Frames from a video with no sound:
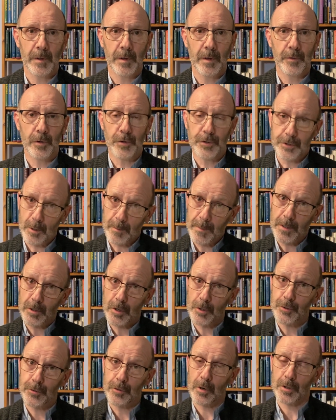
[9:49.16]
There's something to
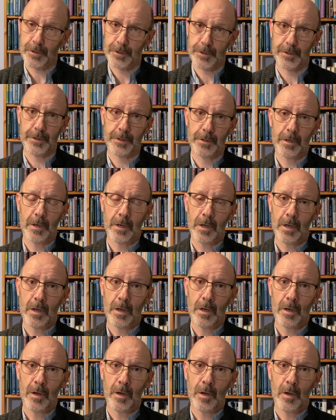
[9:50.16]
trust,
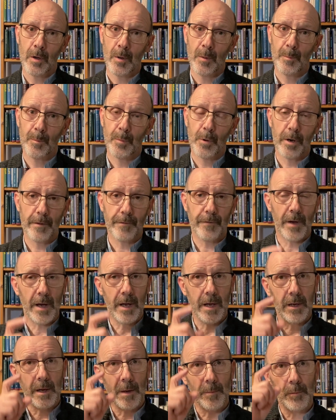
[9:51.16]
but if I
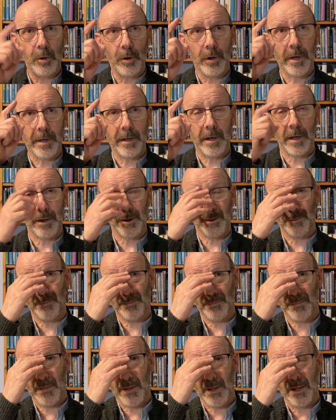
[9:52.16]
am looking at,
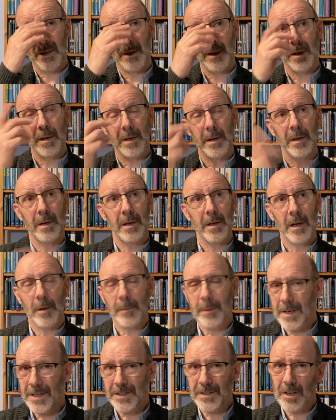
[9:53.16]
I
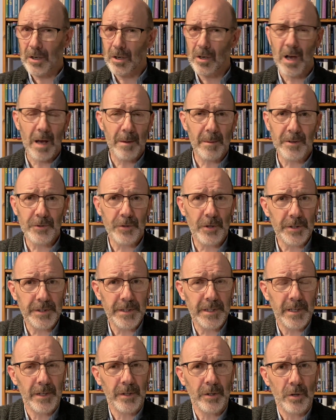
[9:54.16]
mean, is it am I
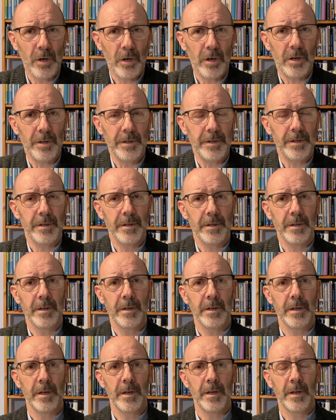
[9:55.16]
trusting in God?
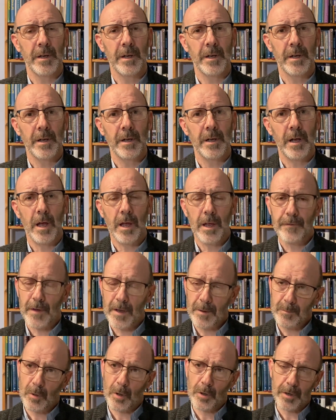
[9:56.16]
If
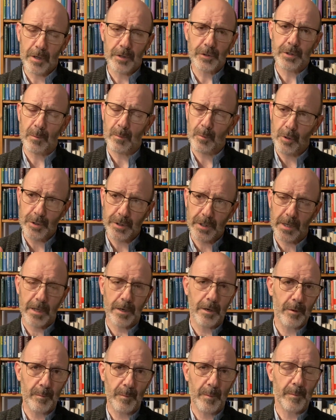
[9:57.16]
I'm not someone who's a
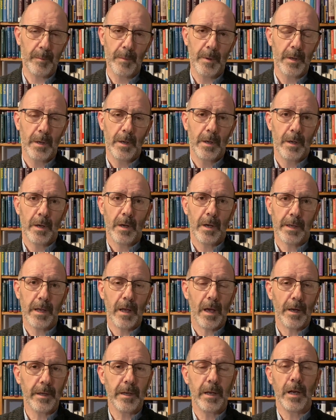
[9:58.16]
kind of
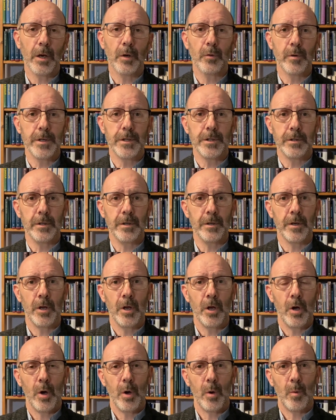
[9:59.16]
a, a keen Christian,
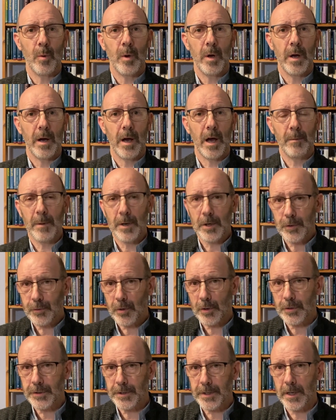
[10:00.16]
am I
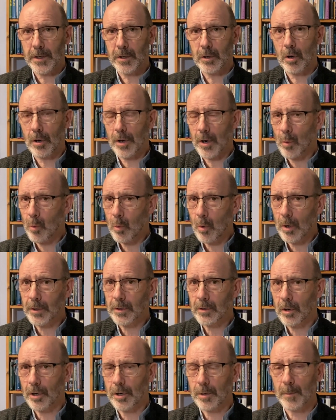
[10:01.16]
trusting in God, and what
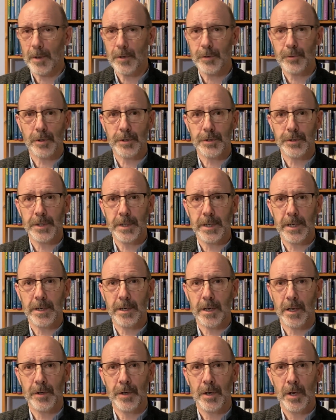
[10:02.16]
God am I trusting in?
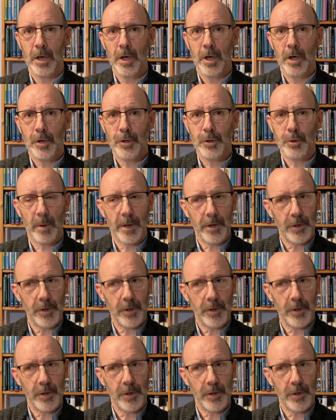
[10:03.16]
And do I